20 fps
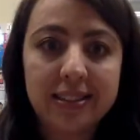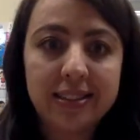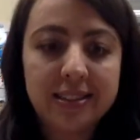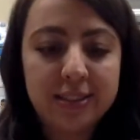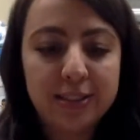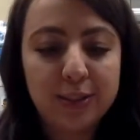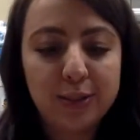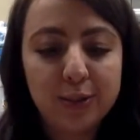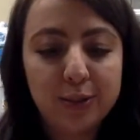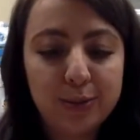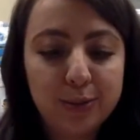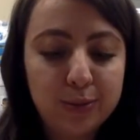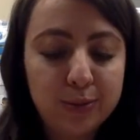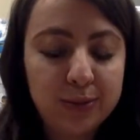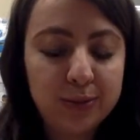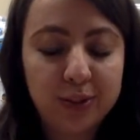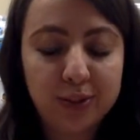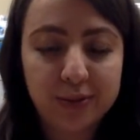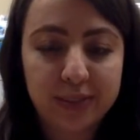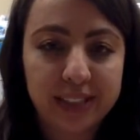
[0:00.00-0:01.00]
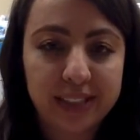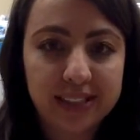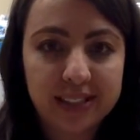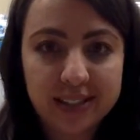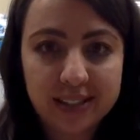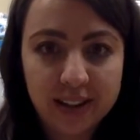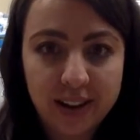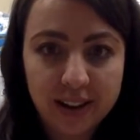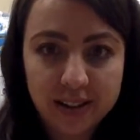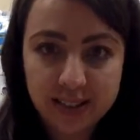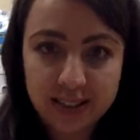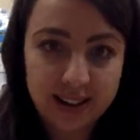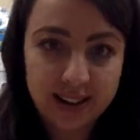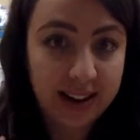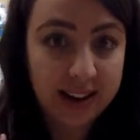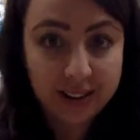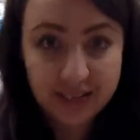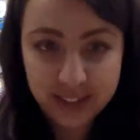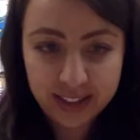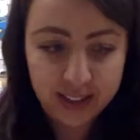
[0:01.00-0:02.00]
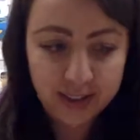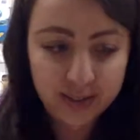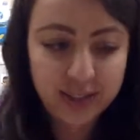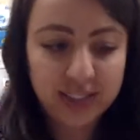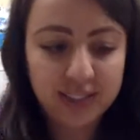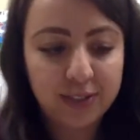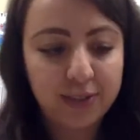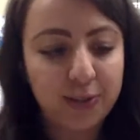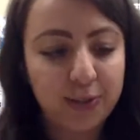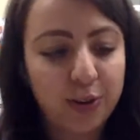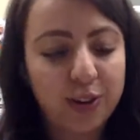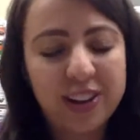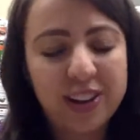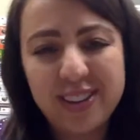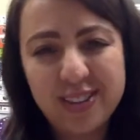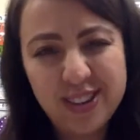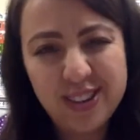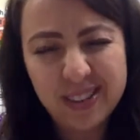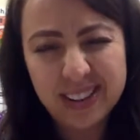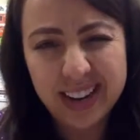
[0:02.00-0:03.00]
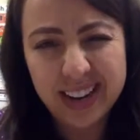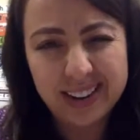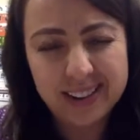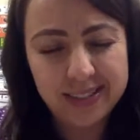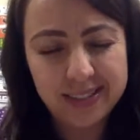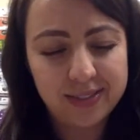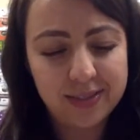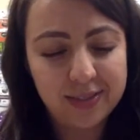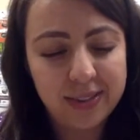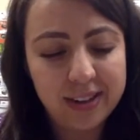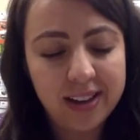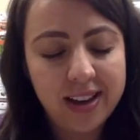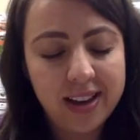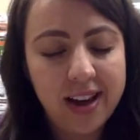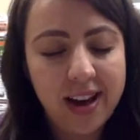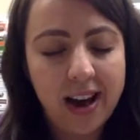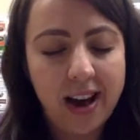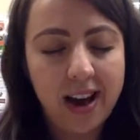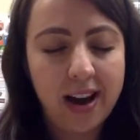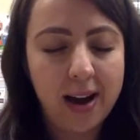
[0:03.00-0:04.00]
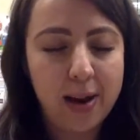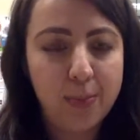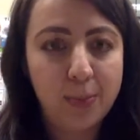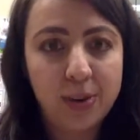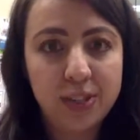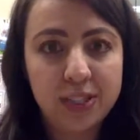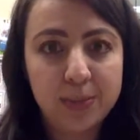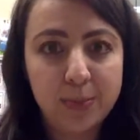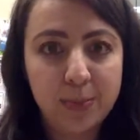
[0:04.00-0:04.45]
chance your ring is lost and everything goes on the floor, you know kind of what to